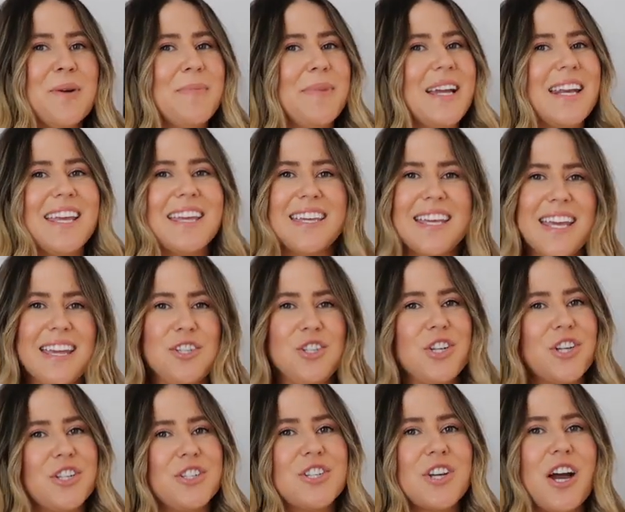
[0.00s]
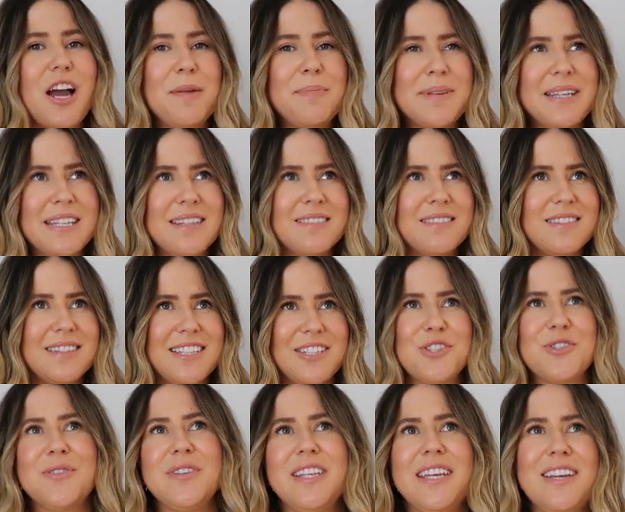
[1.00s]
But again, you can type in
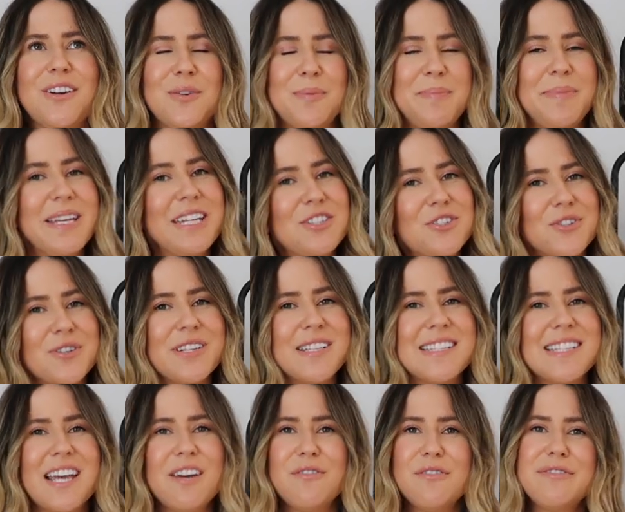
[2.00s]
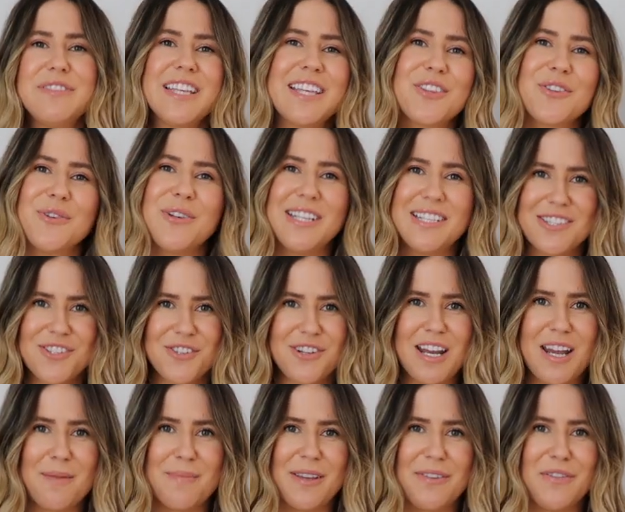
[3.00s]
literally on Pinterest, have a flick through
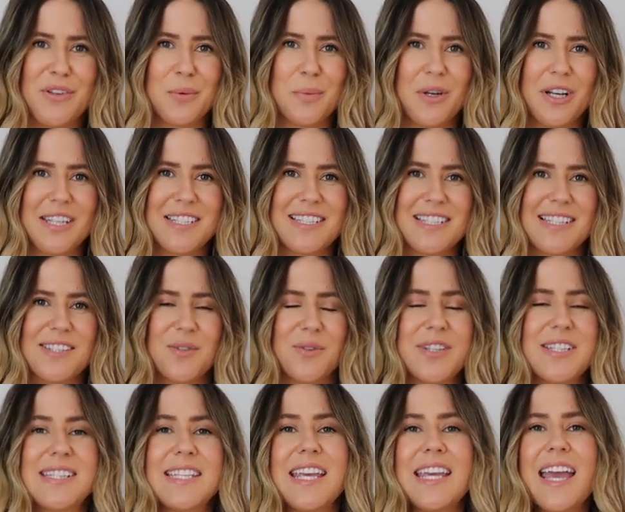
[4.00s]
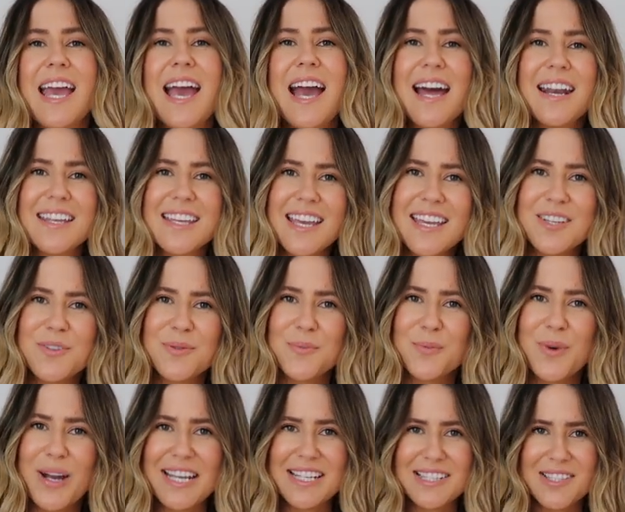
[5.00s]
Instagram if you're wanting to sort of see how to get
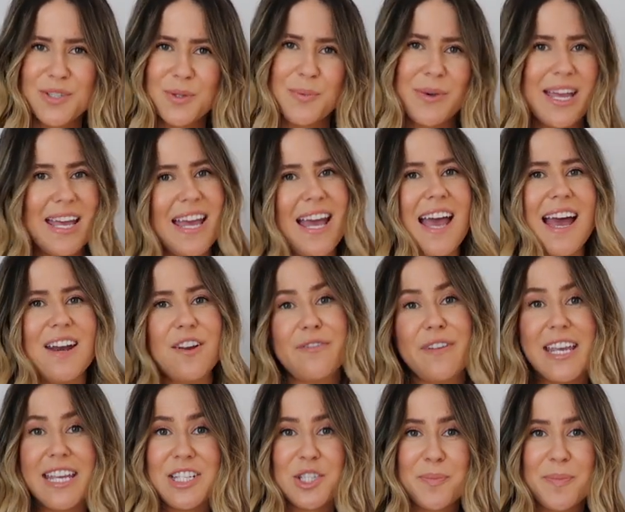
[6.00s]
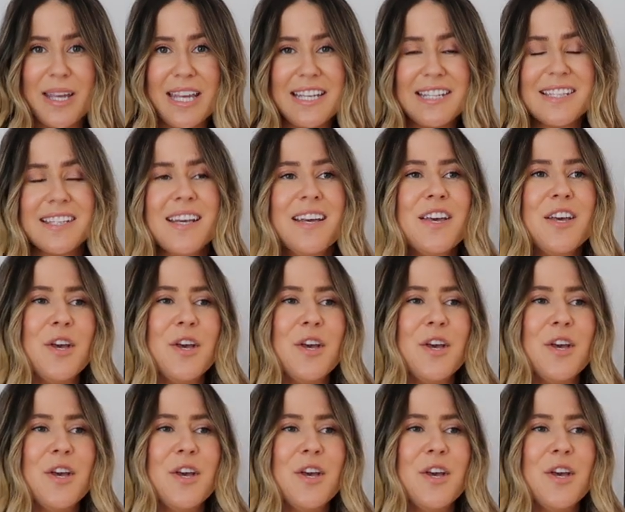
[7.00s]
ways to wear out of each piece.